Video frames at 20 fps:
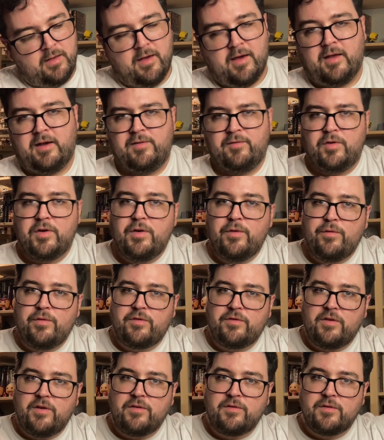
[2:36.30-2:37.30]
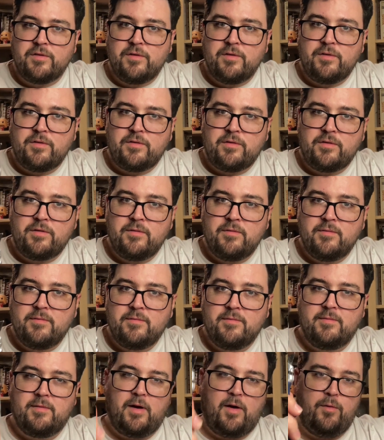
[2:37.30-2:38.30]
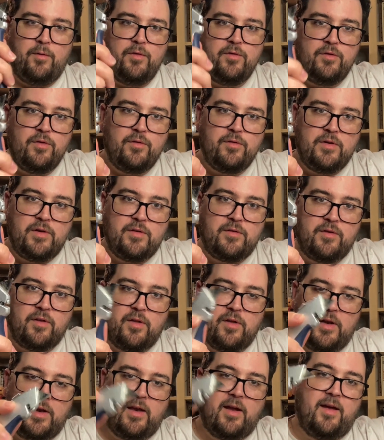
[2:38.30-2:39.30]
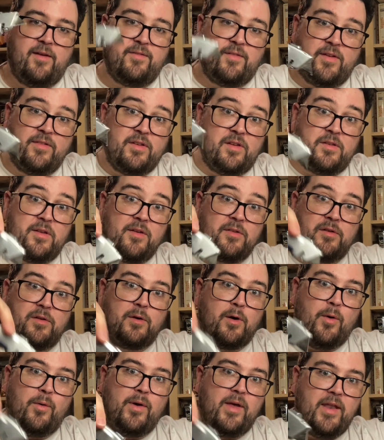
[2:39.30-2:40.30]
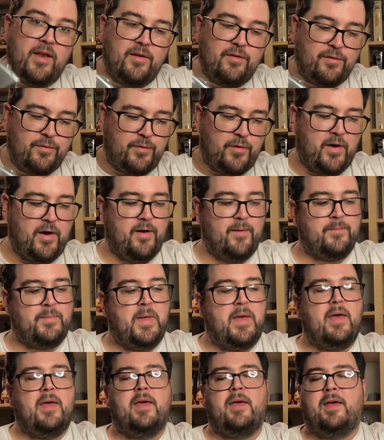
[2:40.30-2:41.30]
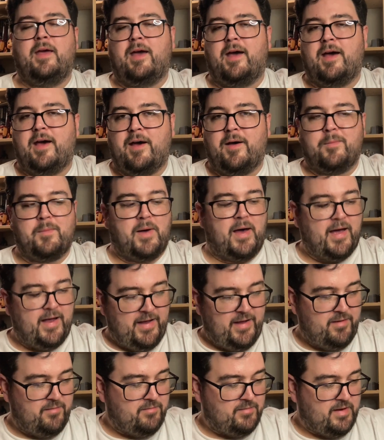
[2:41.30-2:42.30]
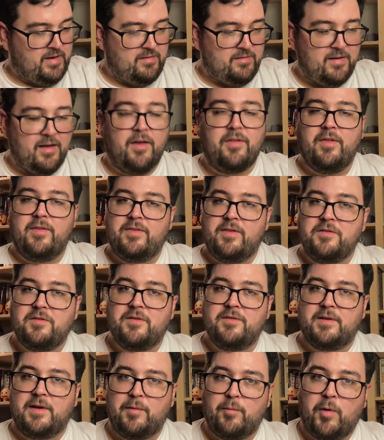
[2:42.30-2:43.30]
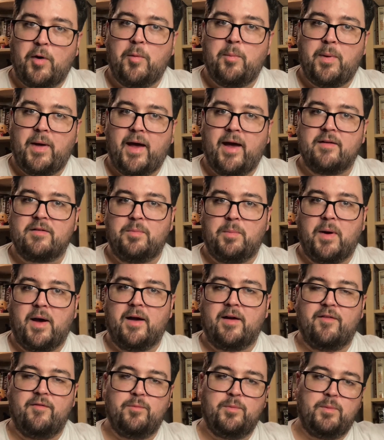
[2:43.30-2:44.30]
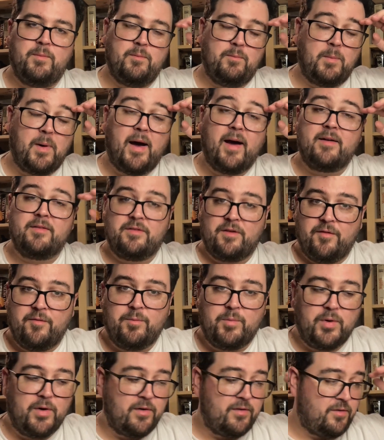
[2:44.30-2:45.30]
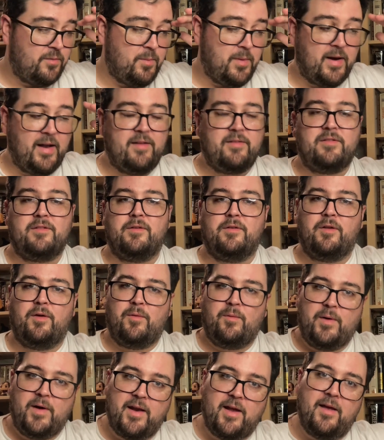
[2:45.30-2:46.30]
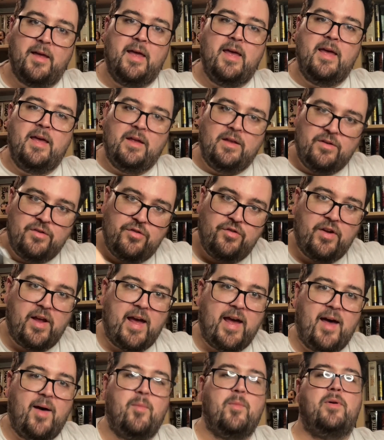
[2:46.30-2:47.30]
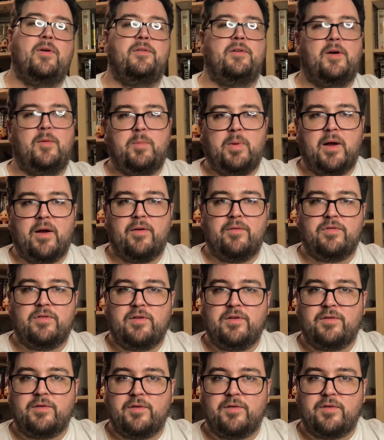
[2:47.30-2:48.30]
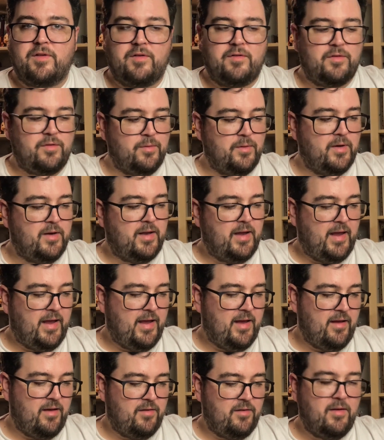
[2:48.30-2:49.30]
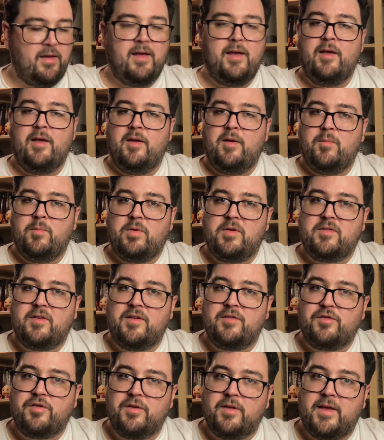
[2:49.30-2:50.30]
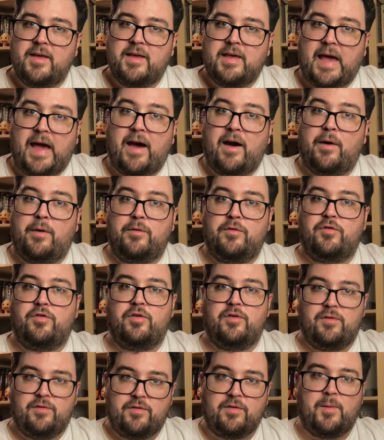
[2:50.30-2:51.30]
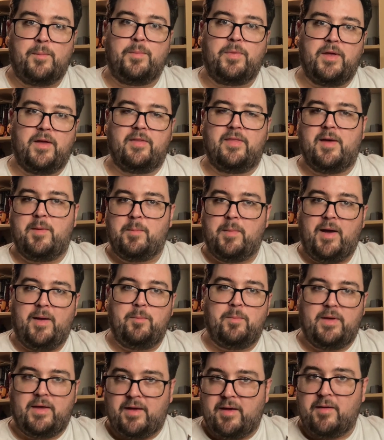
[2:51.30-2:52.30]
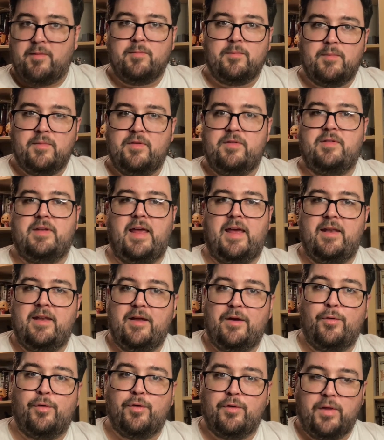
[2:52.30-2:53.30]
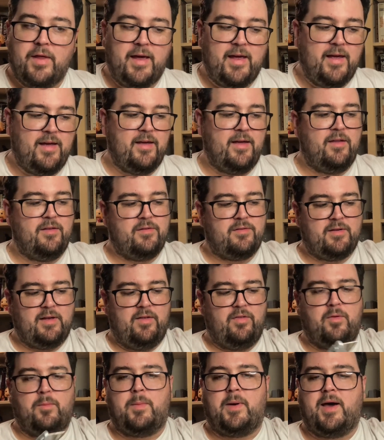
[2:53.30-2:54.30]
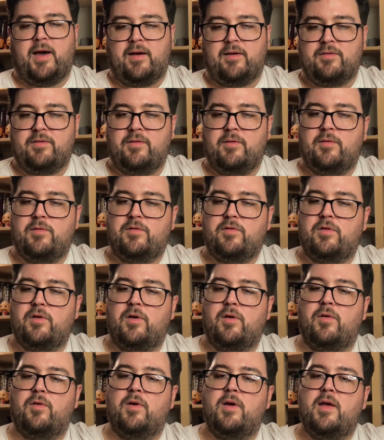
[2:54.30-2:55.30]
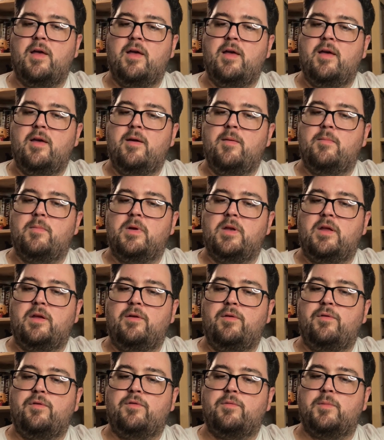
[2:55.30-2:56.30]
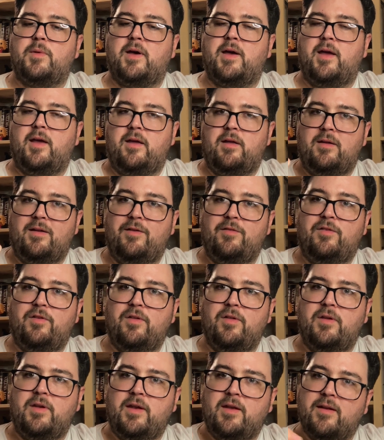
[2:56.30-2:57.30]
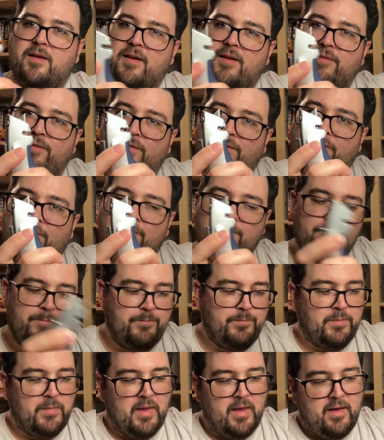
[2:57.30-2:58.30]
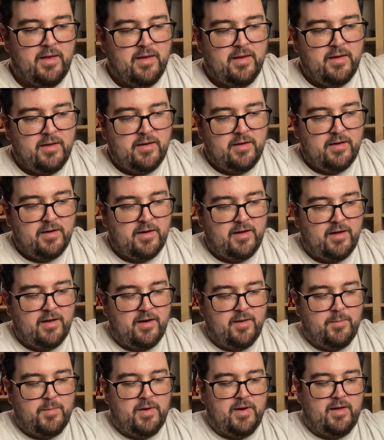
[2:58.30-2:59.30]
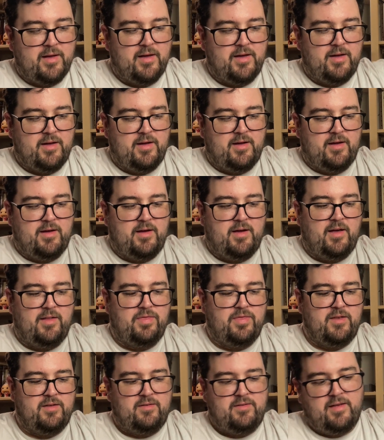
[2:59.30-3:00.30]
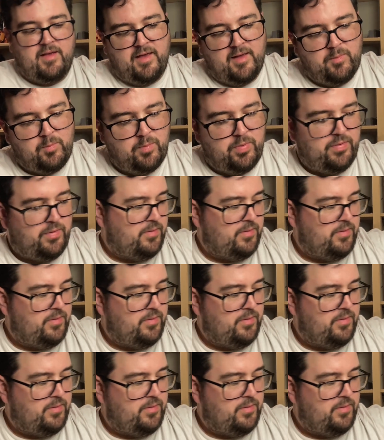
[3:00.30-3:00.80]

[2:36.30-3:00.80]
Never use scissors. I always use a utility knife because it doesn't go in as far. I can tell that this is a well-packed box of books, but I still don't want to jab a pair of scissors into it and potentially gouge something that might be standing or laying inside the box. So use my utility knife, and I'm going to cut the tape.